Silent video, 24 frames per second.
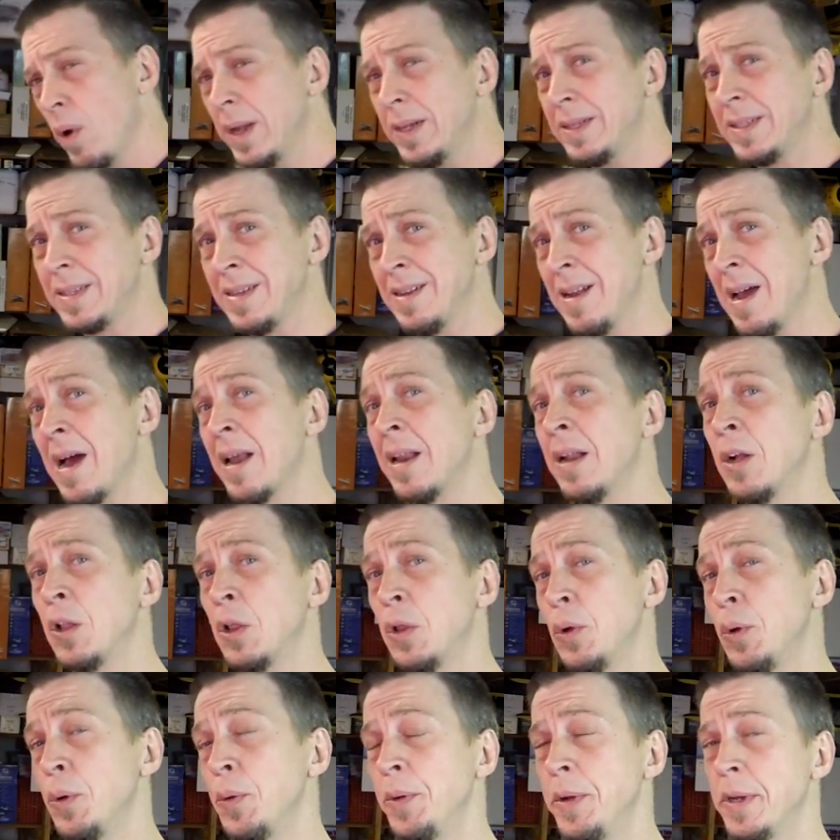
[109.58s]
it did not
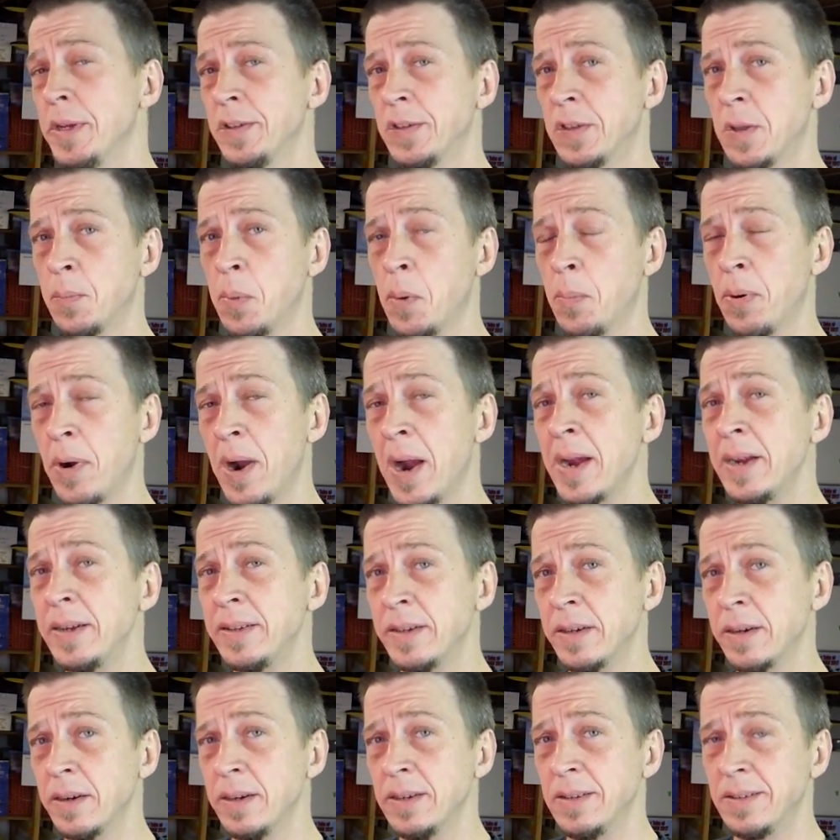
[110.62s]
include is the
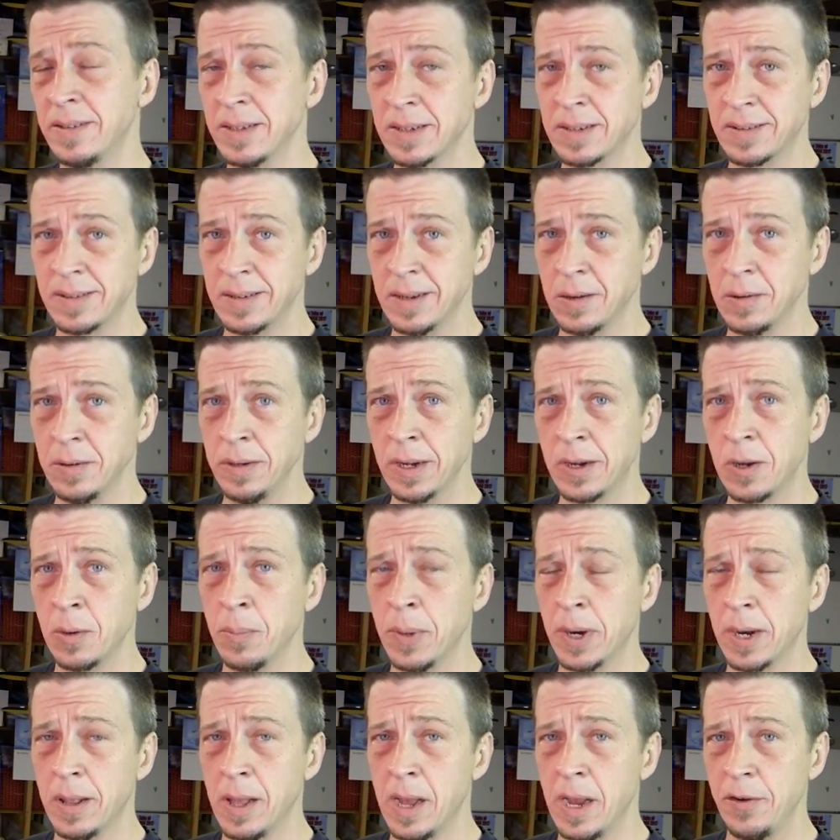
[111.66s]
proprietary 6-cell nickel
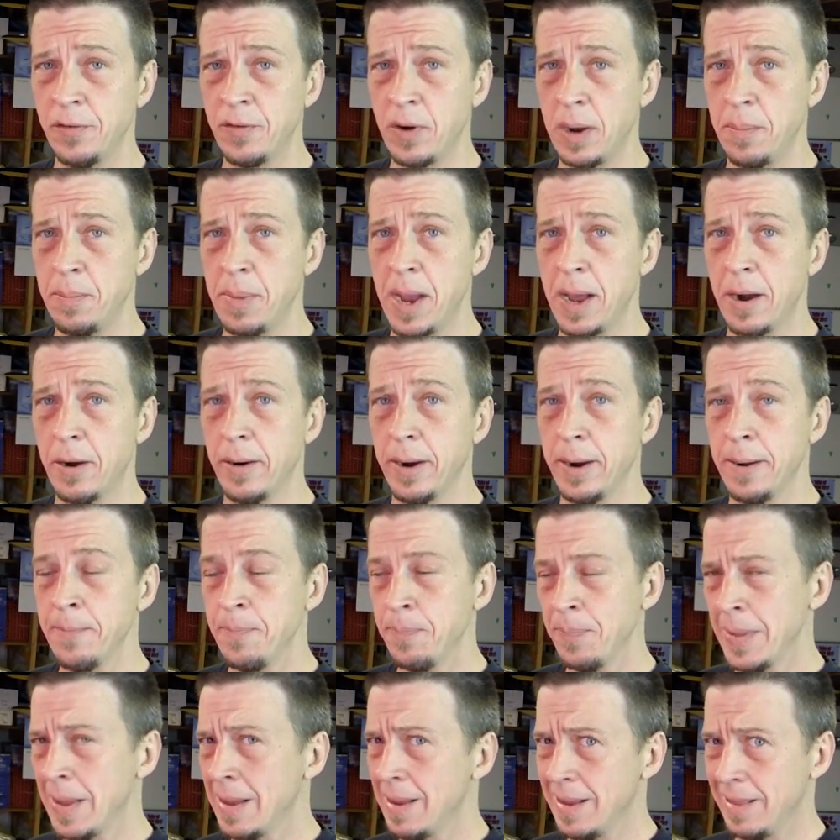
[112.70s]
metal hydride battery.
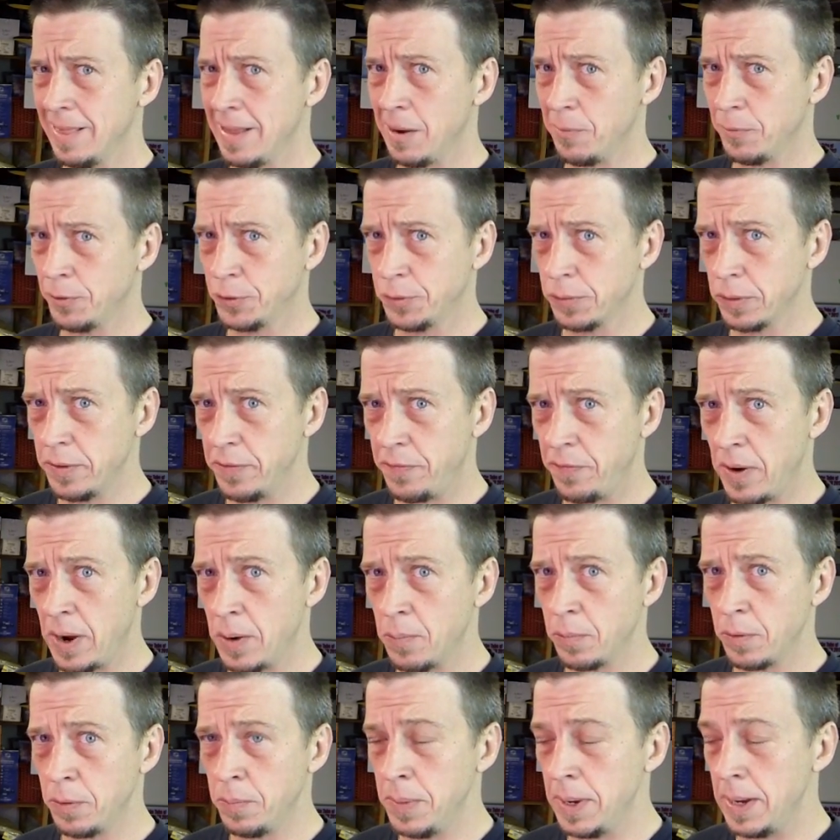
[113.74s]
And that was really fine
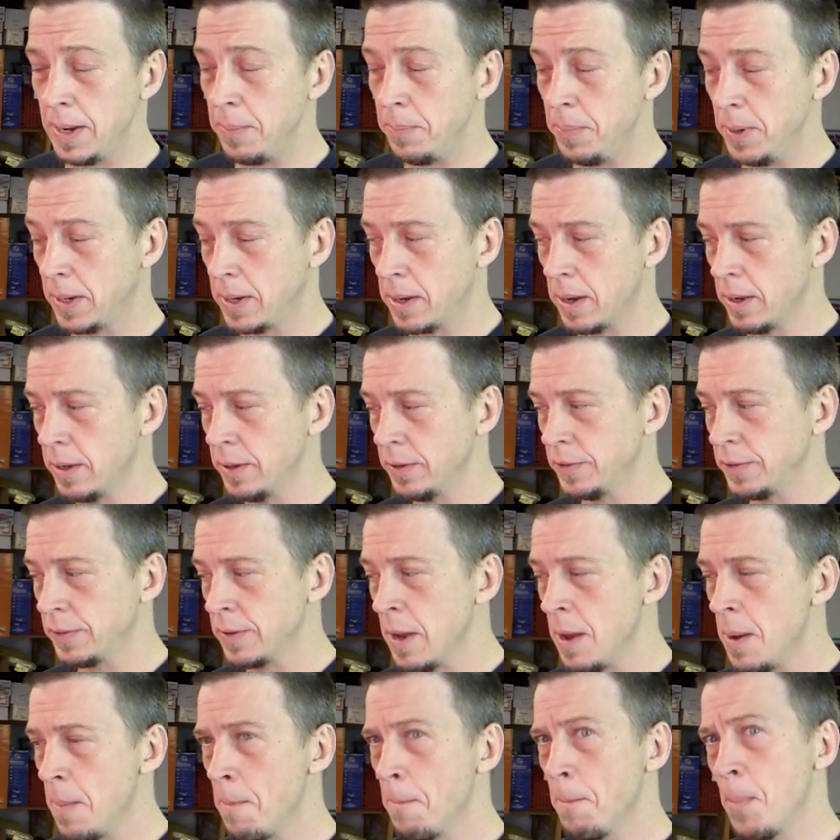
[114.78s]
with me because
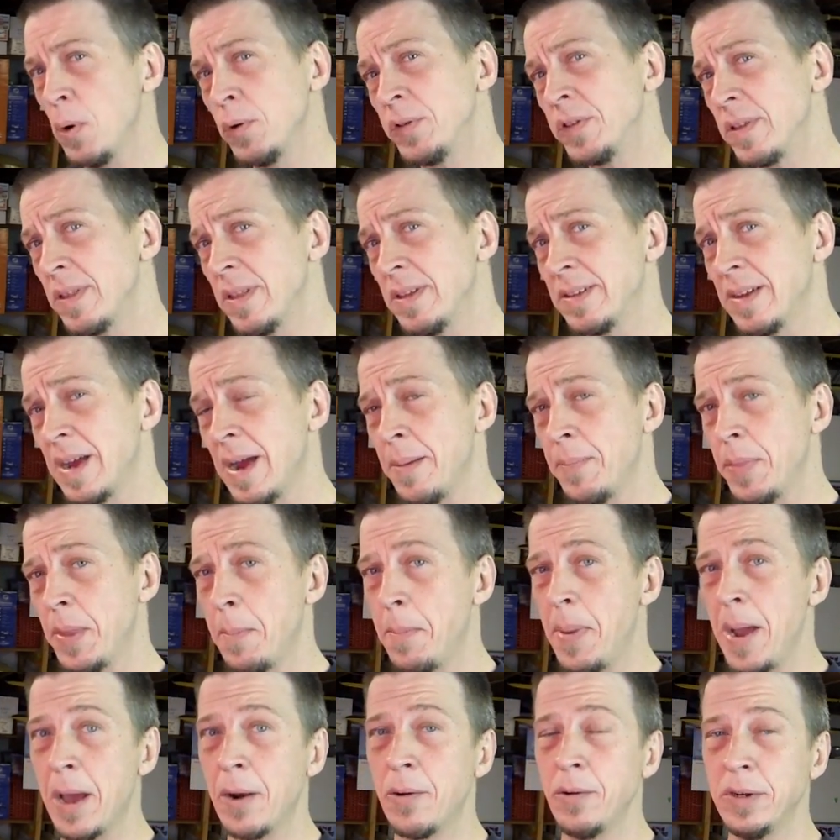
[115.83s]
most of the time the
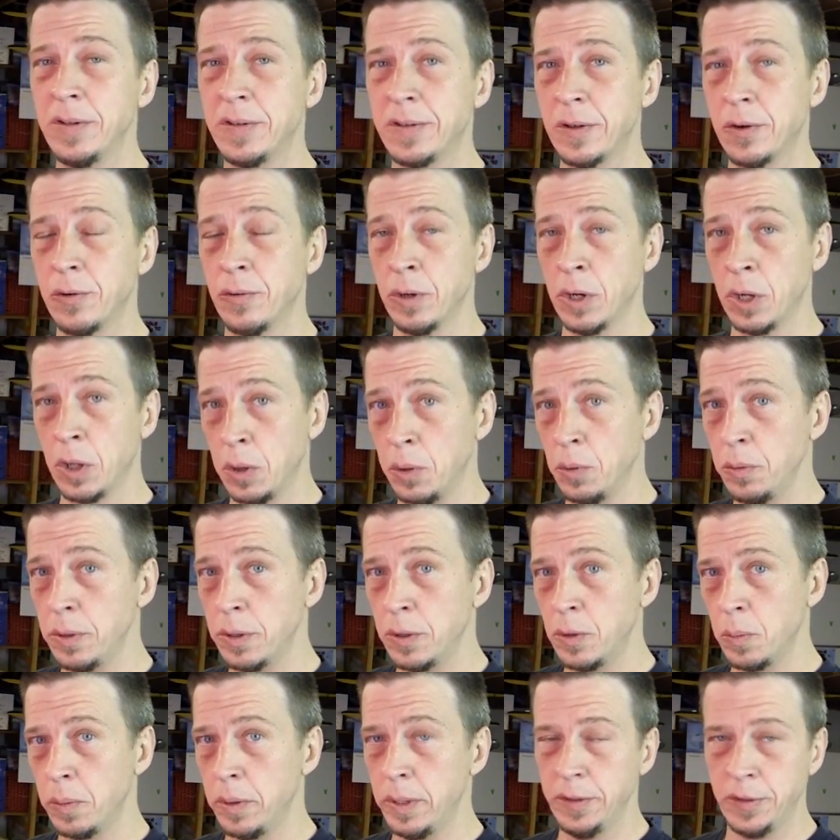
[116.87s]
batteries that are included
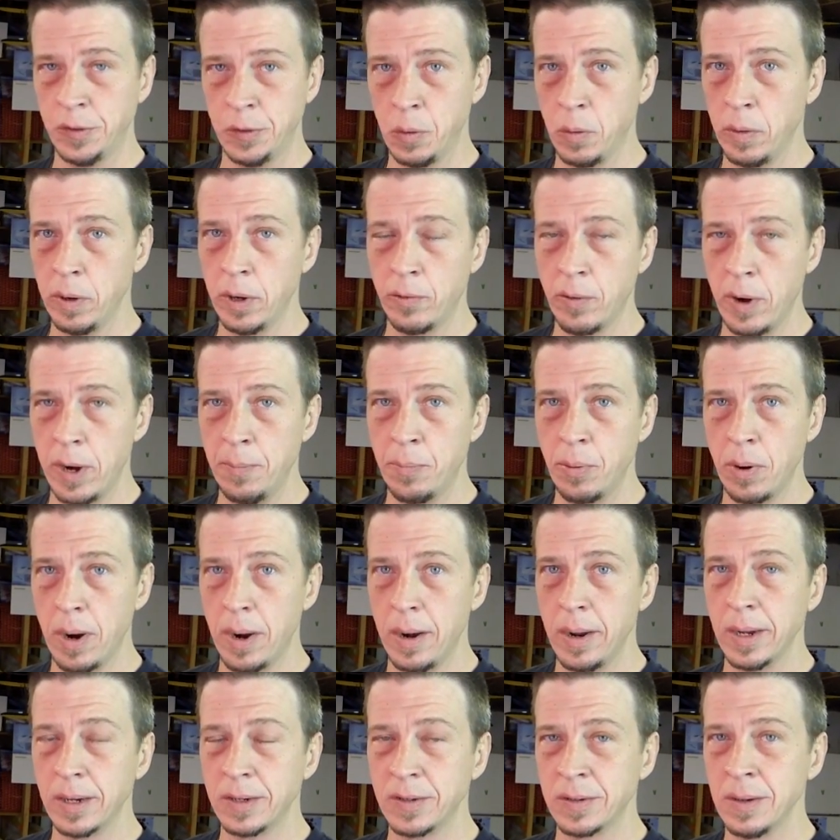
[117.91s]
with these toy grade
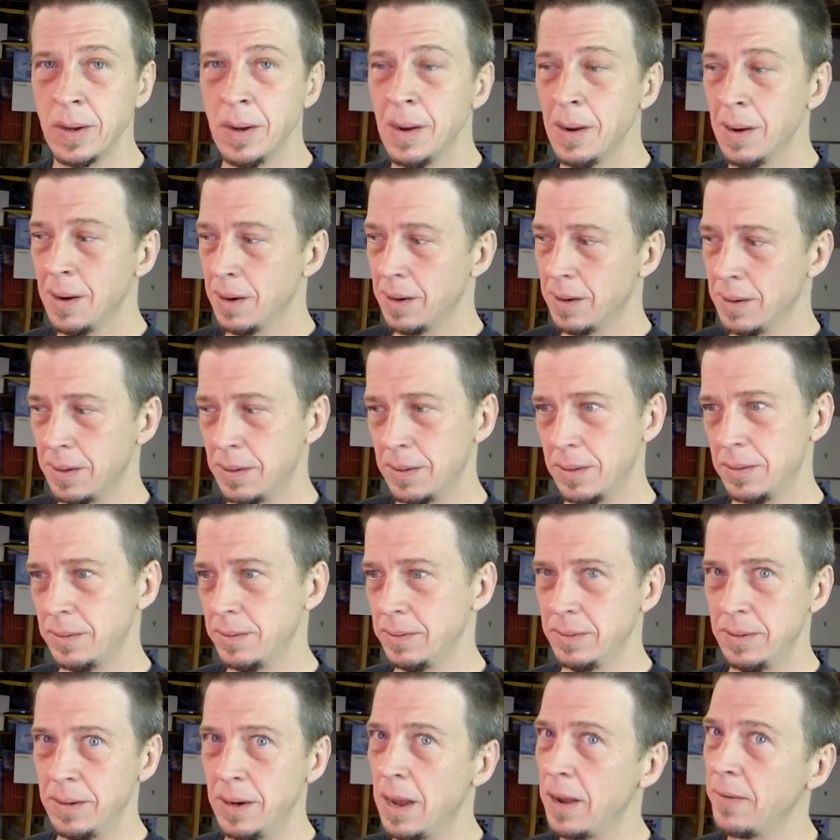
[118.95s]
products are
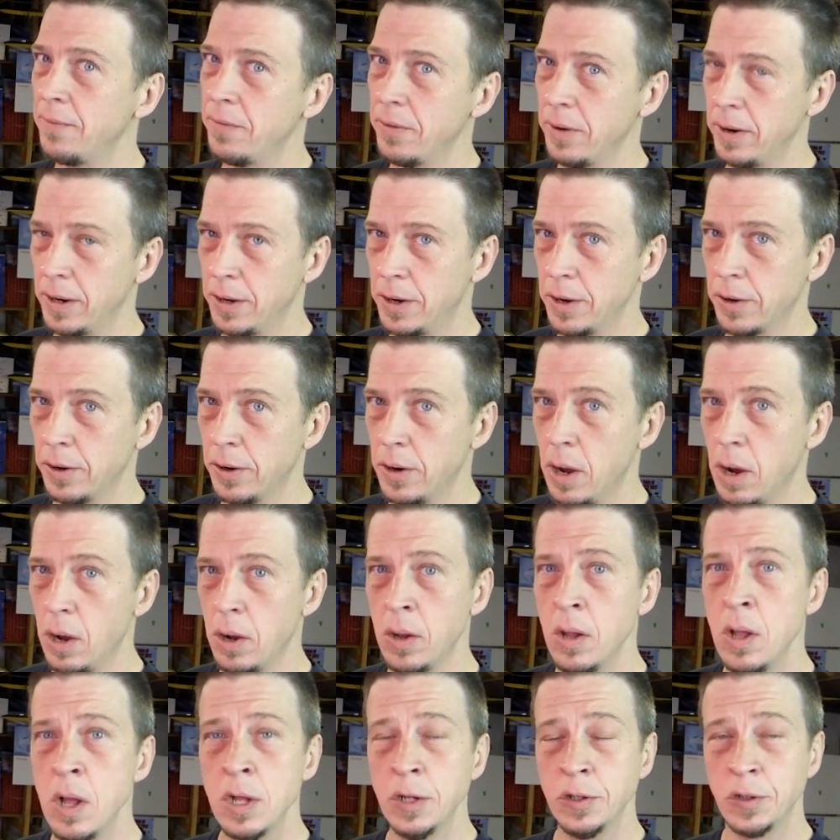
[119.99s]
not very good at all.
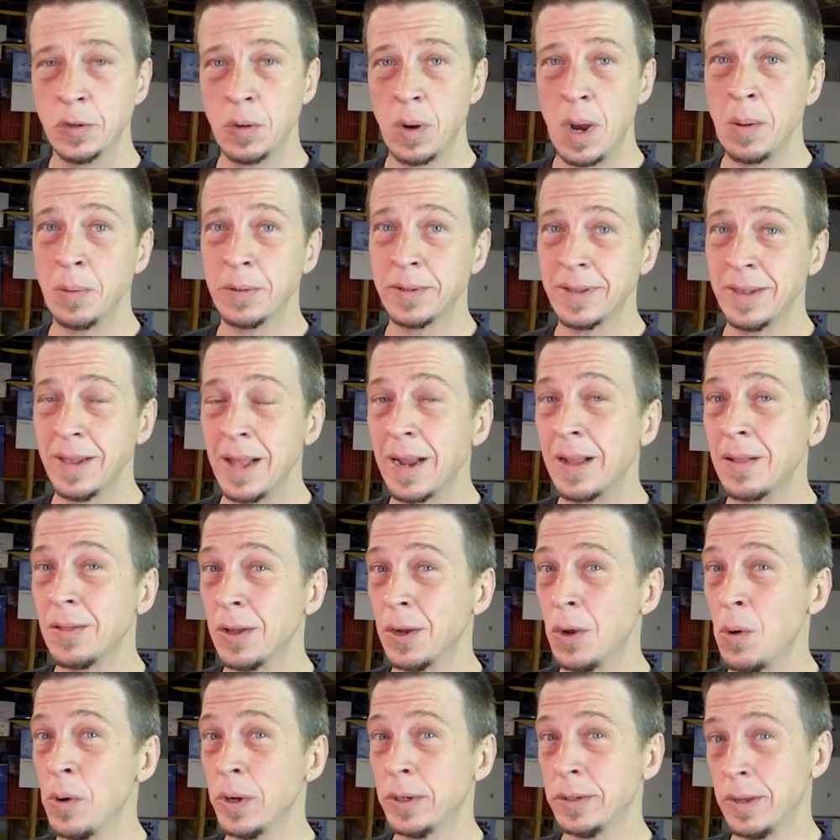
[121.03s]
So I was likely
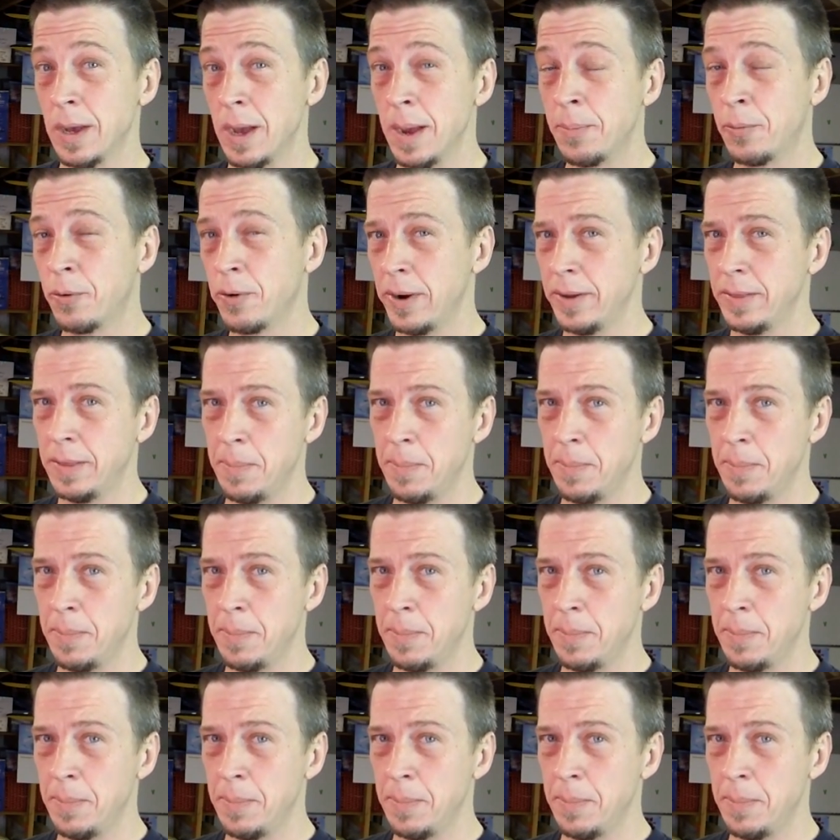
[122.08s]
going to upgrade the